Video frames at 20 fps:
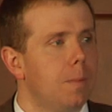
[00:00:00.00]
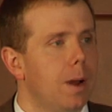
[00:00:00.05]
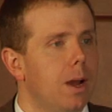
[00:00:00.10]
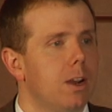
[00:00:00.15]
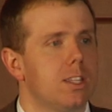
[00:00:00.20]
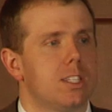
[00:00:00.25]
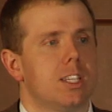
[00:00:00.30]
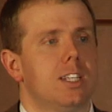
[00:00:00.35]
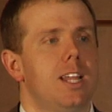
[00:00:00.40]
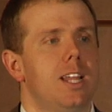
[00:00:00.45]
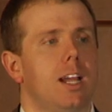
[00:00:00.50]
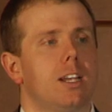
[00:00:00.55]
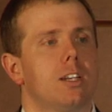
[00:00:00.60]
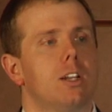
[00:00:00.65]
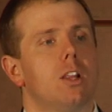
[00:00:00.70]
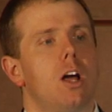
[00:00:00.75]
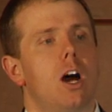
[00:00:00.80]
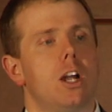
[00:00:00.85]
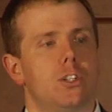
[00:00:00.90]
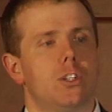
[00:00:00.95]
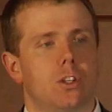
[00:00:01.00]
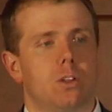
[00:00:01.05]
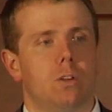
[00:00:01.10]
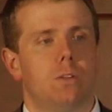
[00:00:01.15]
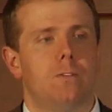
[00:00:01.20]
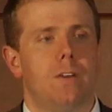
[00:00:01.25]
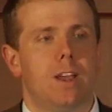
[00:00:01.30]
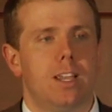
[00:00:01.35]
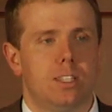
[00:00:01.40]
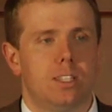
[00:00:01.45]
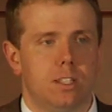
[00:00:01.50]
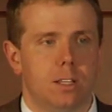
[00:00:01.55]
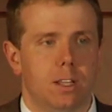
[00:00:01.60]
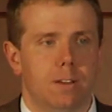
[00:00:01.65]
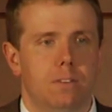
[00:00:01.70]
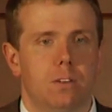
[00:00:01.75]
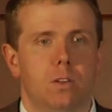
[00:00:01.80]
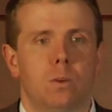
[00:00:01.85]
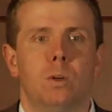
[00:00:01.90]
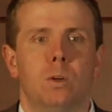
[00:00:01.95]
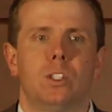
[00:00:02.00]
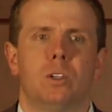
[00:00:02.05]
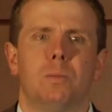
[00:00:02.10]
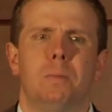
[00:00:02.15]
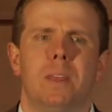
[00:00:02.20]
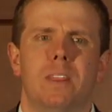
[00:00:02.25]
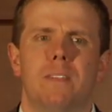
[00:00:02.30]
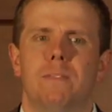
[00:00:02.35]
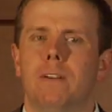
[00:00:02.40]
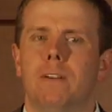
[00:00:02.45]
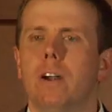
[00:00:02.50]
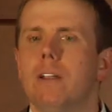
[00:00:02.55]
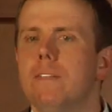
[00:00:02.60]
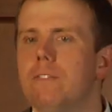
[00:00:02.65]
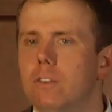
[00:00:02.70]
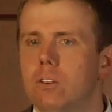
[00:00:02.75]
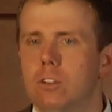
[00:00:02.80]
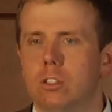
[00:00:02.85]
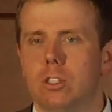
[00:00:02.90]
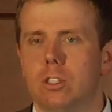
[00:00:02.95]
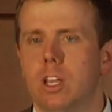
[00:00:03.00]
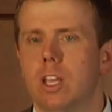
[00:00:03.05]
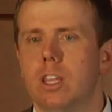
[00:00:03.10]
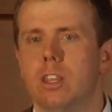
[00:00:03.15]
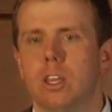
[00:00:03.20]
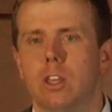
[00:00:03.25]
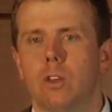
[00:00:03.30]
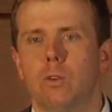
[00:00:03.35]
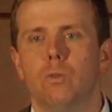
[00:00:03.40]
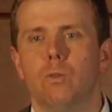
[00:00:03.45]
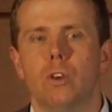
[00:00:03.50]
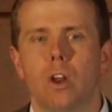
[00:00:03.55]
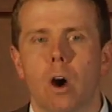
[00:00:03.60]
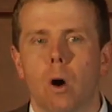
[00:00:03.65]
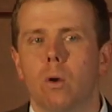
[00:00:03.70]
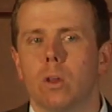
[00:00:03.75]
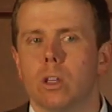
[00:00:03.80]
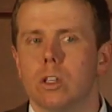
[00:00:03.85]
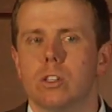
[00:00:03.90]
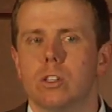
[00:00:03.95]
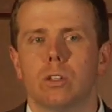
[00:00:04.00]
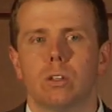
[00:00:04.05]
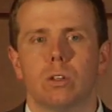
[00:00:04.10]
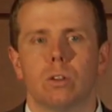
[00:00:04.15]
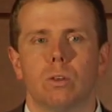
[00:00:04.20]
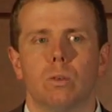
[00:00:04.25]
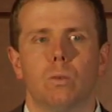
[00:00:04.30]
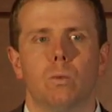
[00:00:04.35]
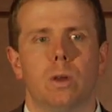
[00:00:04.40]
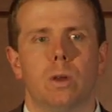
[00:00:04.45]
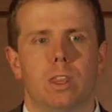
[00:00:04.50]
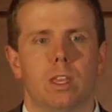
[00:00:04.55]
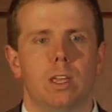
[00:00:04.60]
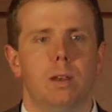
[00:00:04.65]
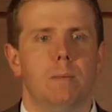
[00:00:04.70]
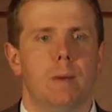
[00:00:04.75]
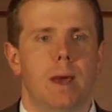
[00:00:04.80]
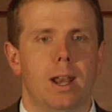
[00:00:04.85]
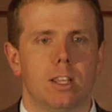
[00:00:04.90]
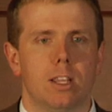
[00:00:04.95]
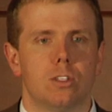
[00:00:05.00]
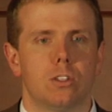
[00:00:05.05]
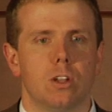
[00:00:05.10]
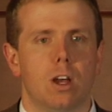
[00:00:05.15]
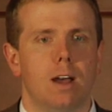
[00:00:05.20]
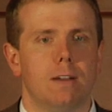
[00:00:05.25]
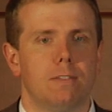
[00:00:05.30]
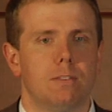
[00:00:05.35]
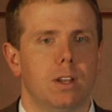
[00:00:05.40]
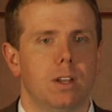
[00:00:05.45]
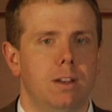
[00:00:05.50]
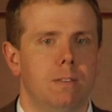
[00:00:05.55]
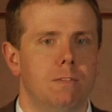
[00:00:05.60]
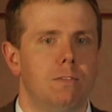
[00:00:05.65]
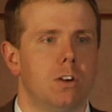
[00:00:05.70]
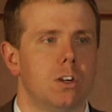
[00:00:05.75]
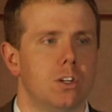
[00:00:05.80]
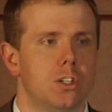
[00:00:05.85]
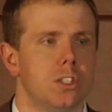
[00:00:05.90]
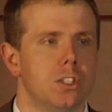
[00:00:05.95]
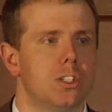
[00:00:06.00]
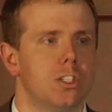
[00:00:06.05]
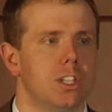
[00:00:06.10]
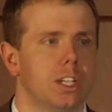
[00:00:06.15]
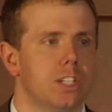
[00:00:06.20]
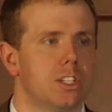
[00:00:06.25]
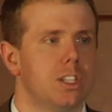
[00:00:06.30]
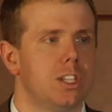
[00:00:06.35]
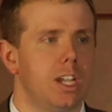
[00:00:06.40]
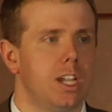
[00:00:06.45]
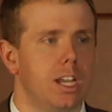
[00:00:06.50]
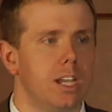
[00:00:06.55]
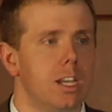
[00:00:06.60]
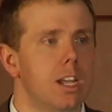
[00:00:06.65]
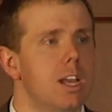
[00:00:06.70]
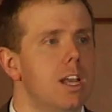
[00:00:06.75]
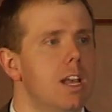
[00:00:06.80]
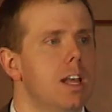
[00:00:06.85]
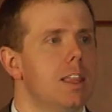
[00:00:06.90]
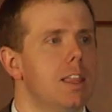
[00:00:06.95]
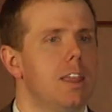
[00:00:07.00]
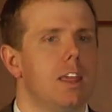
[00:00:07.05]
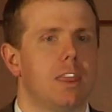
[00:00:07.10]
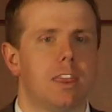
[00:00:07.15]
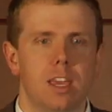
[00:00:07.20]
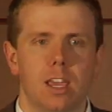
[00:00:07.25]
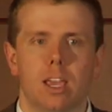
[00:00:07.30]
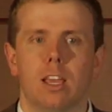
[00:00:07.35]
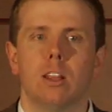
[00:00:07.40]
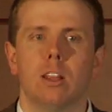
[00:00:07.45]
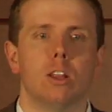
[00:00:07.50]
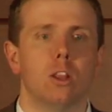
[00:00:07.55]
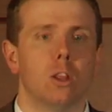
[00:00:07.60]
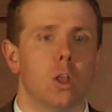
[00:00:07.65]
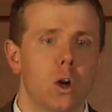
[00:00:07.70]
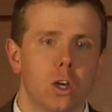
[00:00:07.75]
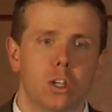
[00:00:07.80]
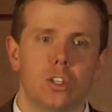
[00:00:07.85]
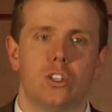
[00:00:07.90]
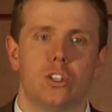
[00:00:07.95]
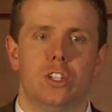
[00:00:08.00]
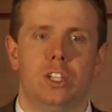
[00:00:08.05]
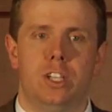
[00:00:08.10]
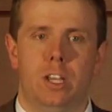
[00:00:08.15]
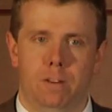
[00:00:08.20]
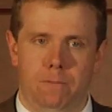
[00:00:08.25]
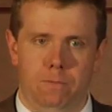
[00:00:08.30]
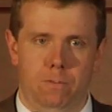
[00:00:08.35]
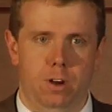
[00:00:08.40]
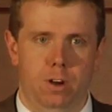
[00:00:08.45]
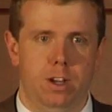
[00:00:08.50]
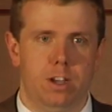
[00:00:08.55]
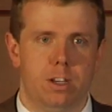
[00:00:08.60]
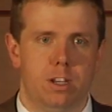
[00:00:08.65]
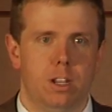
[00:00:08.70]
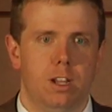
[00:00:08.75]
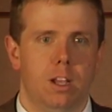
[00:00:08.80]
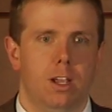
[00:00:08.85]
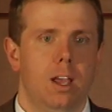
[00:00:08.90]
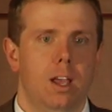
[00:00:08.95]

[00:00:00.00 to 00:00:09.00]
about is a technological facelift, which will be the very first thing that you notice within Medisoft in version 16. The thing looks different.